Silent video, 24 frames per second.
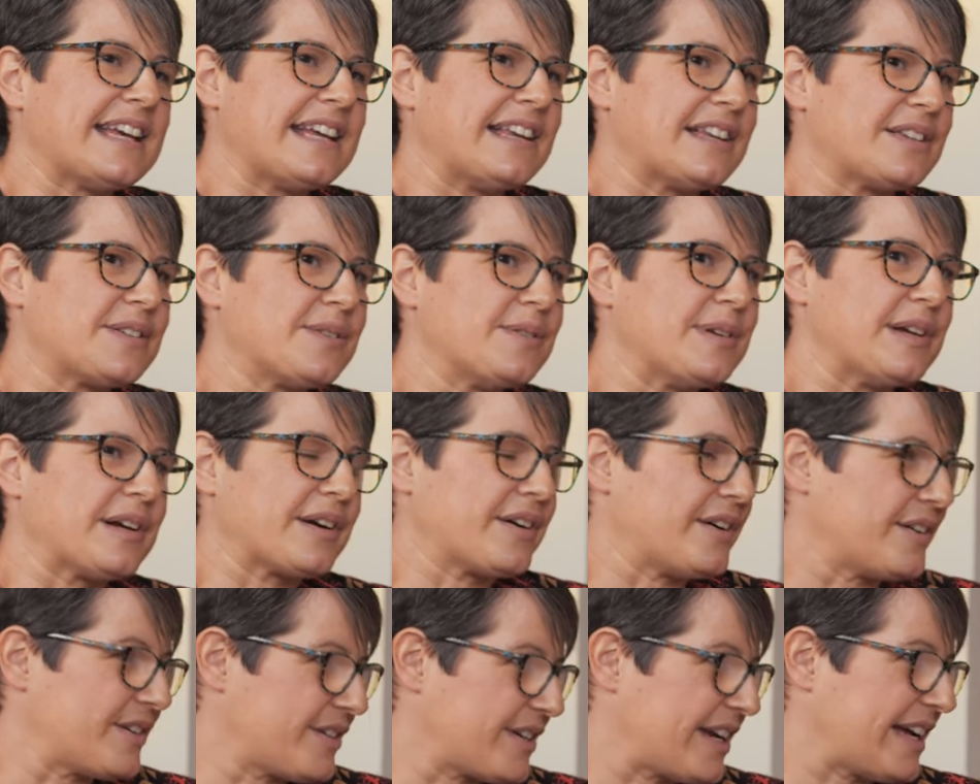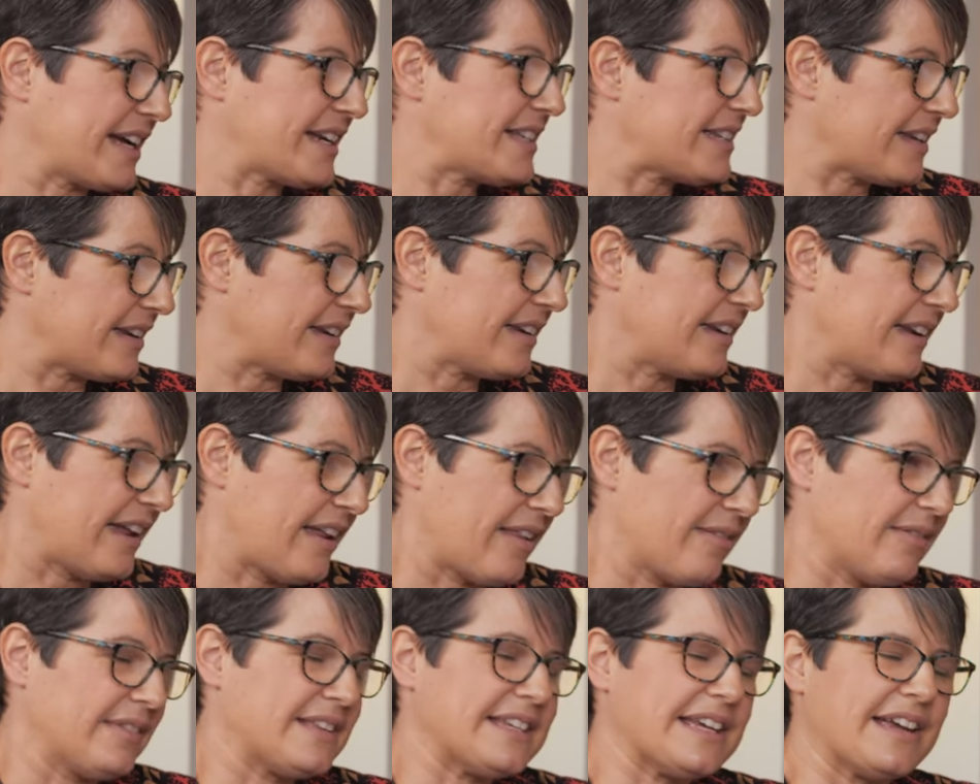sign a two-year contract and,
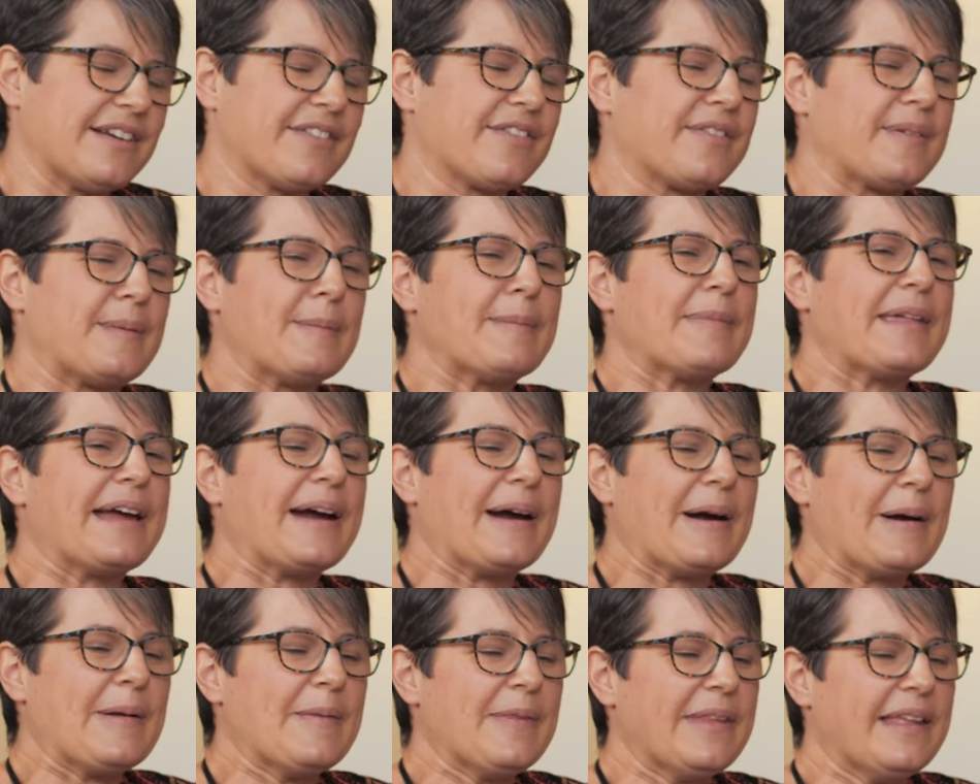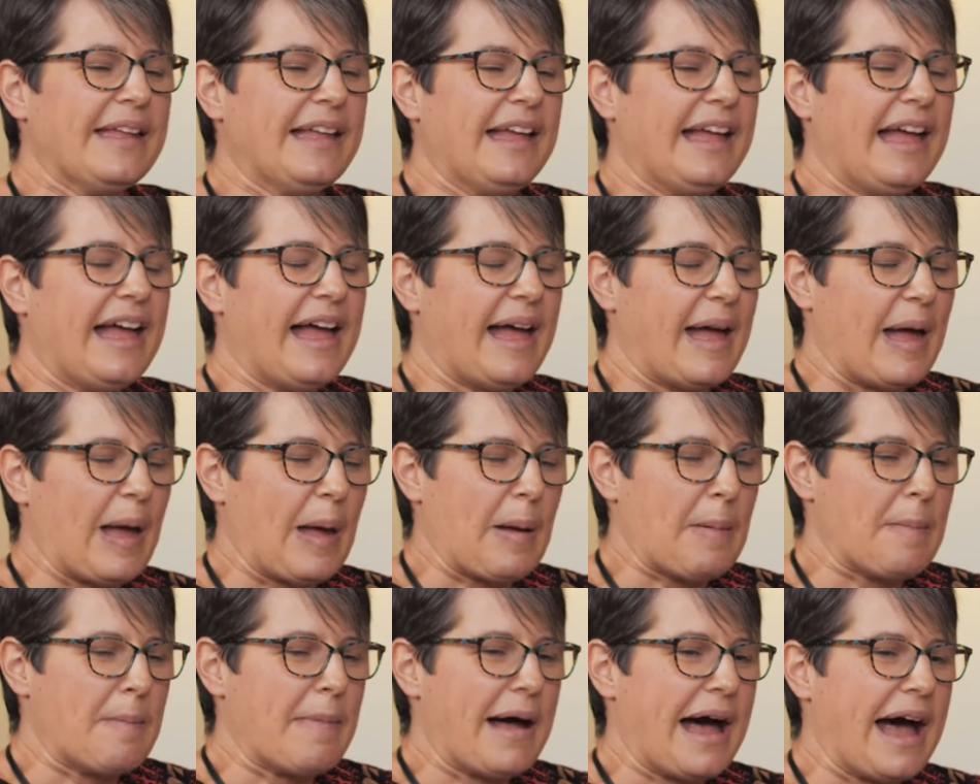and take it from there. Mm.
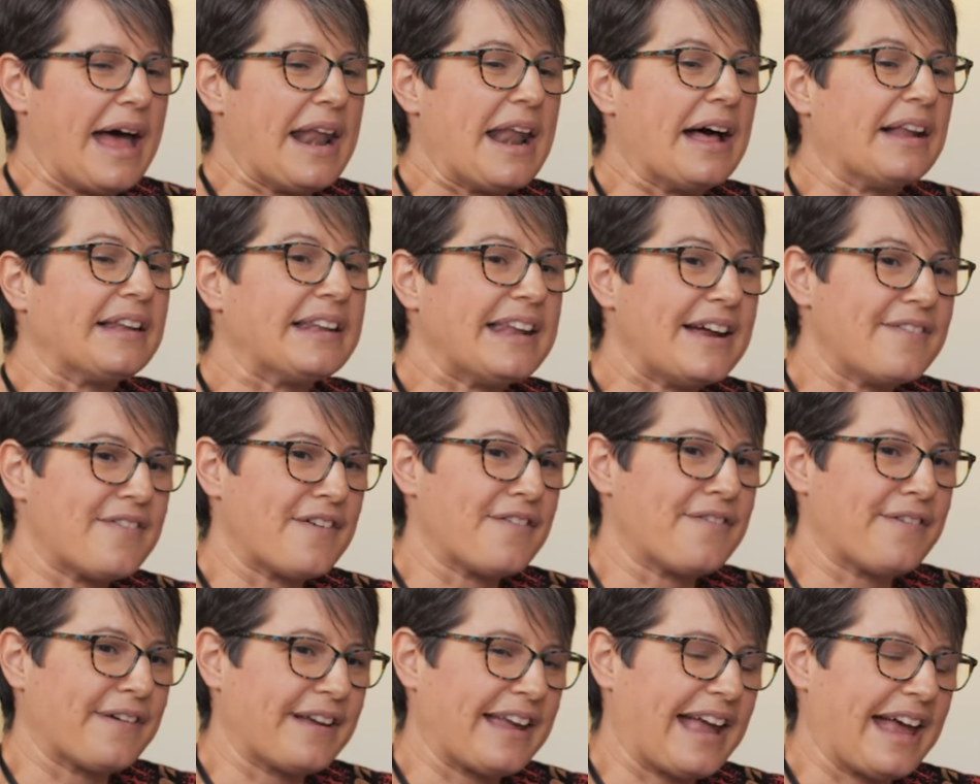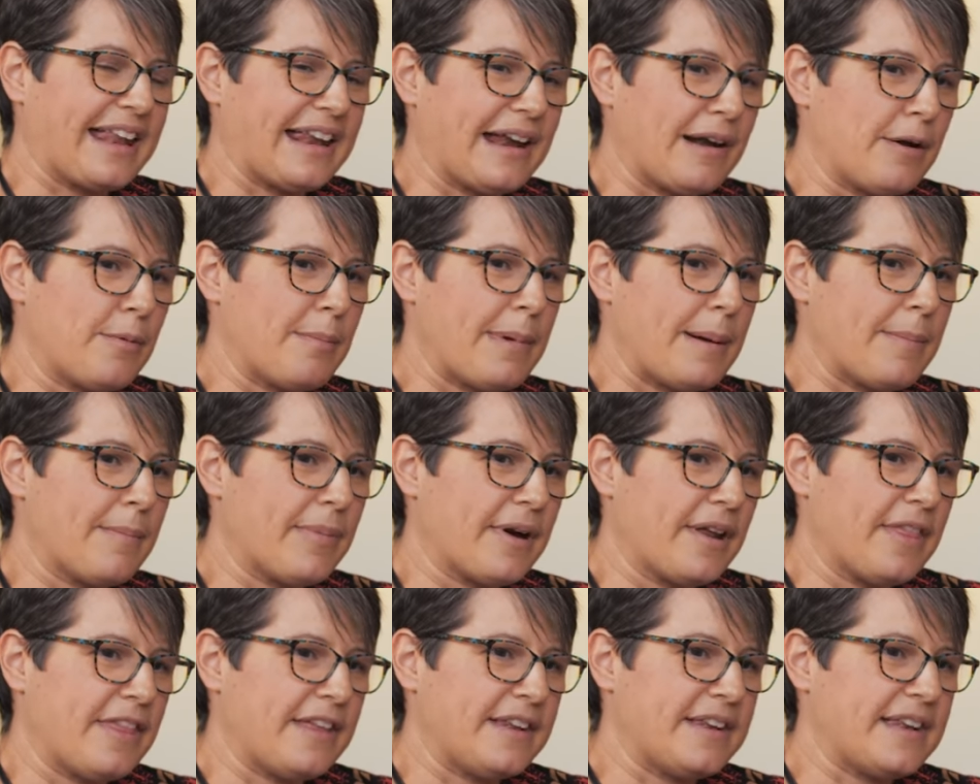Um, and I'll never forget. I
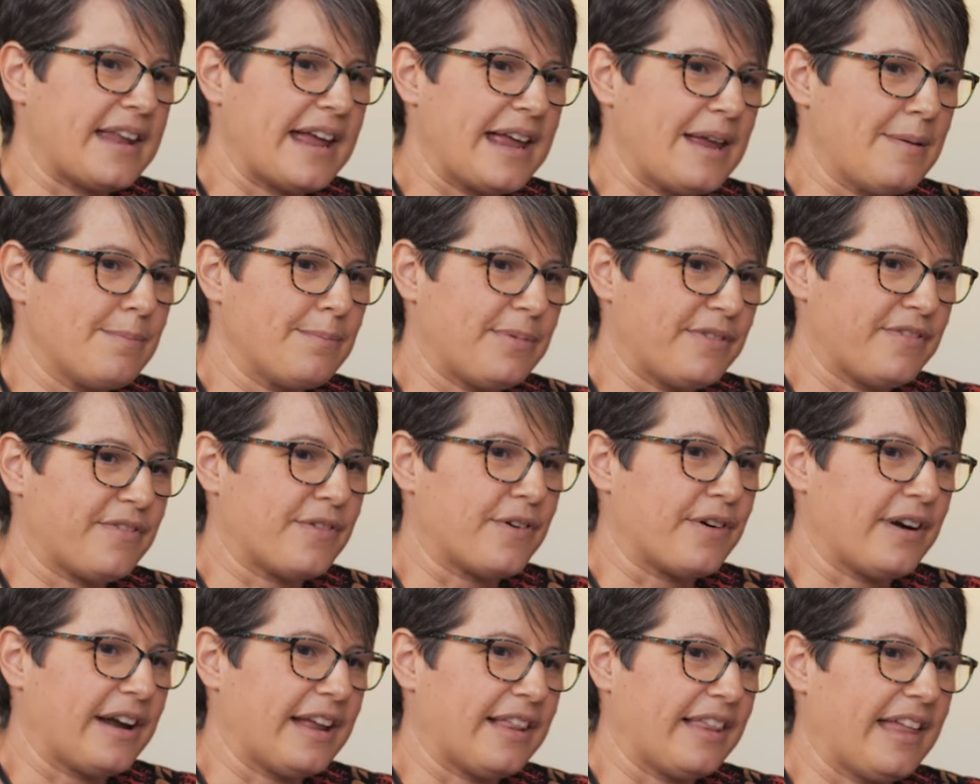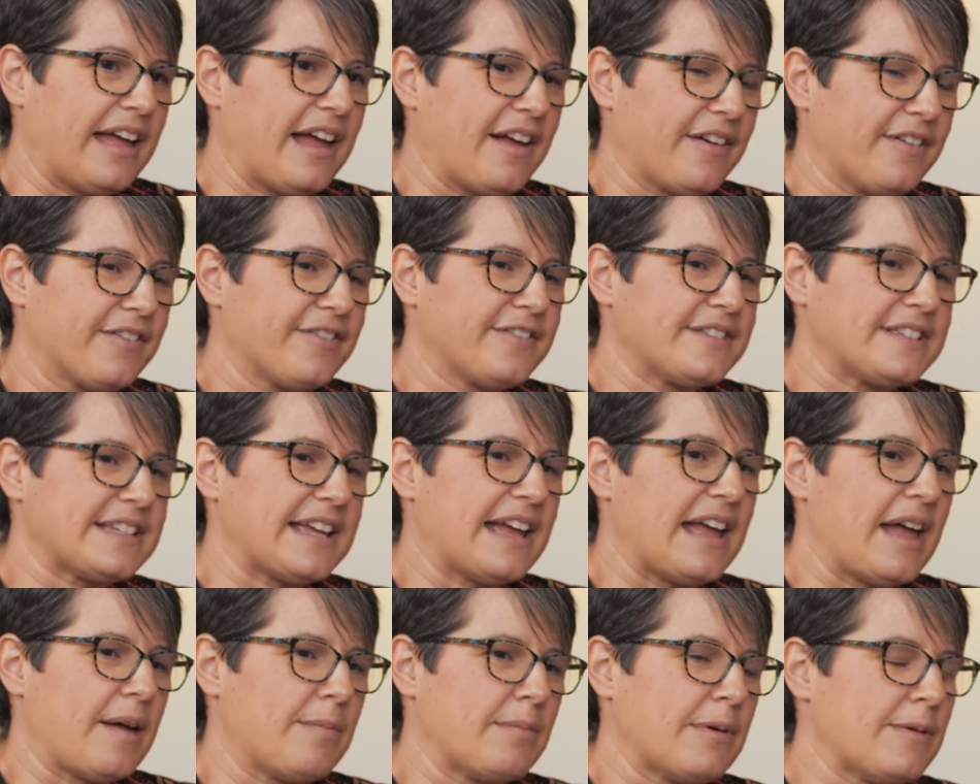remember the night before I left.
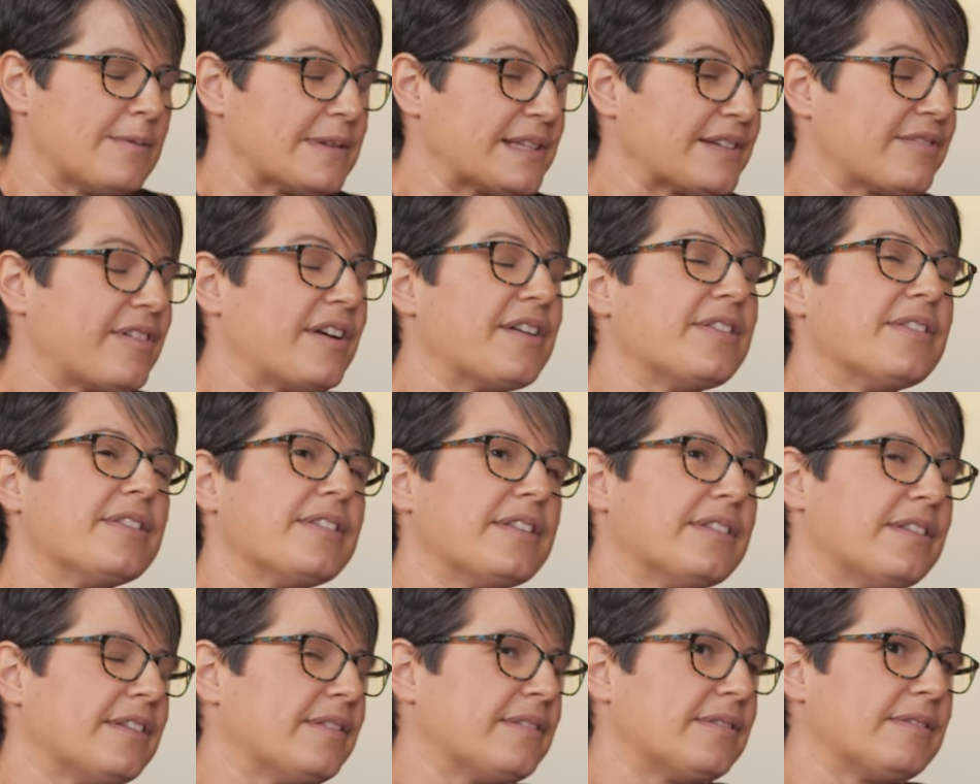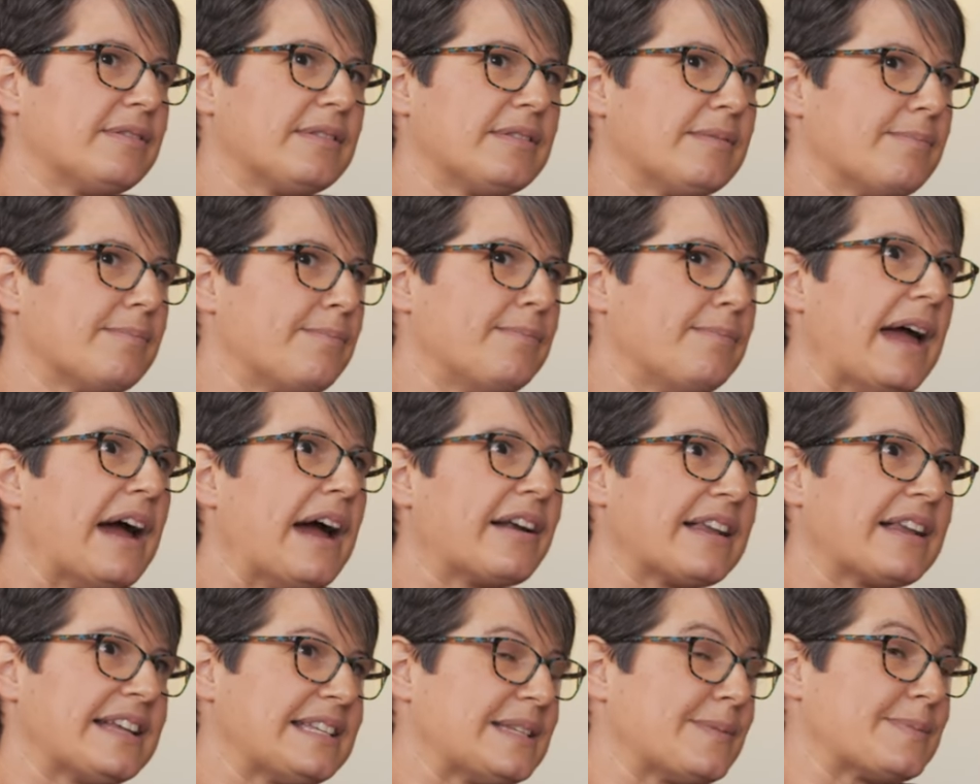Um, it was around the
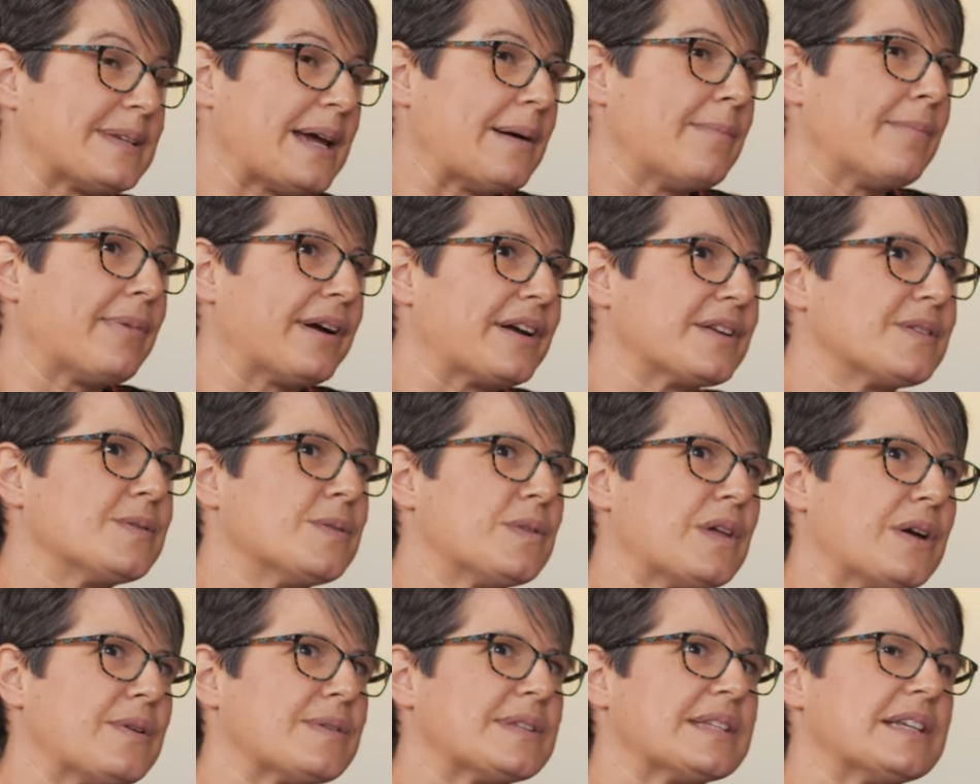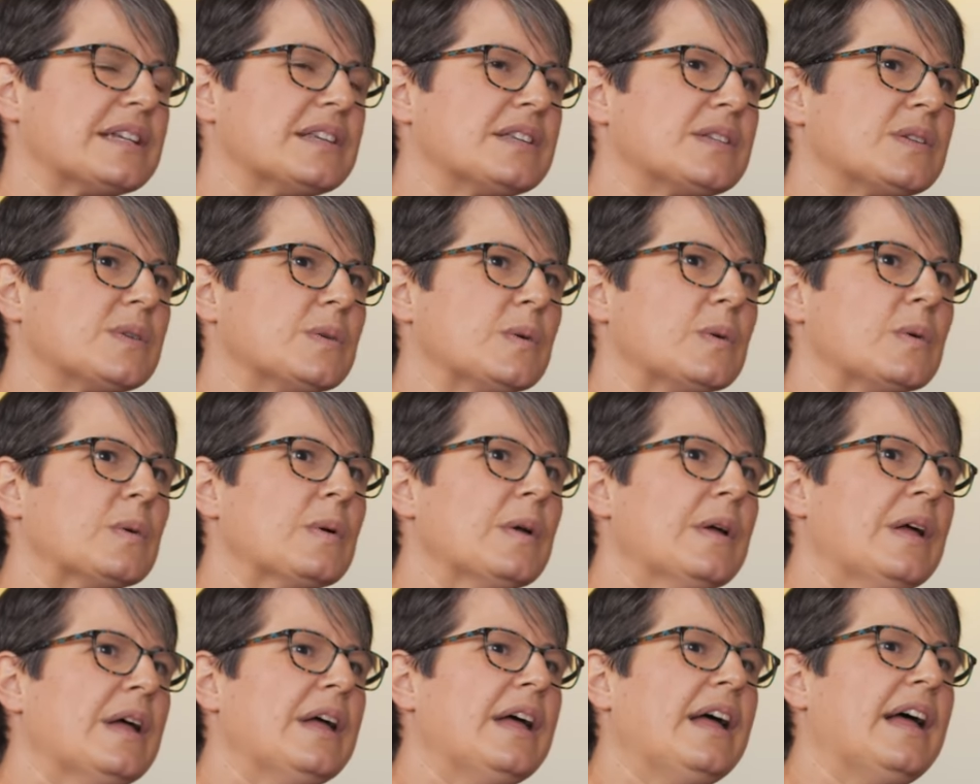early September 2002.
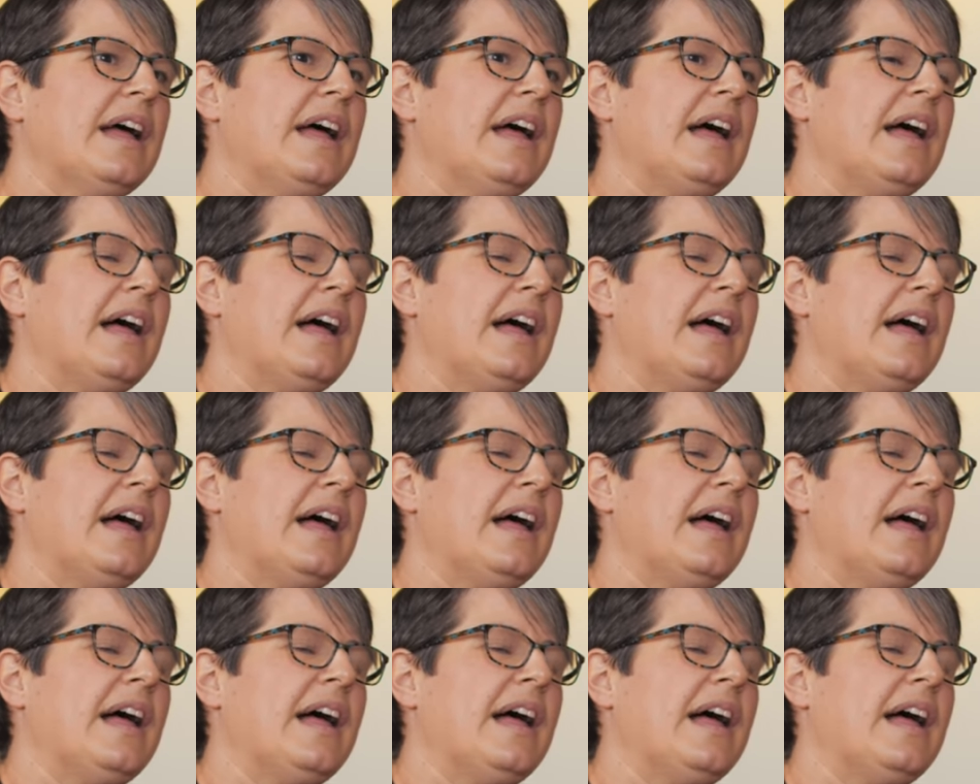Mm.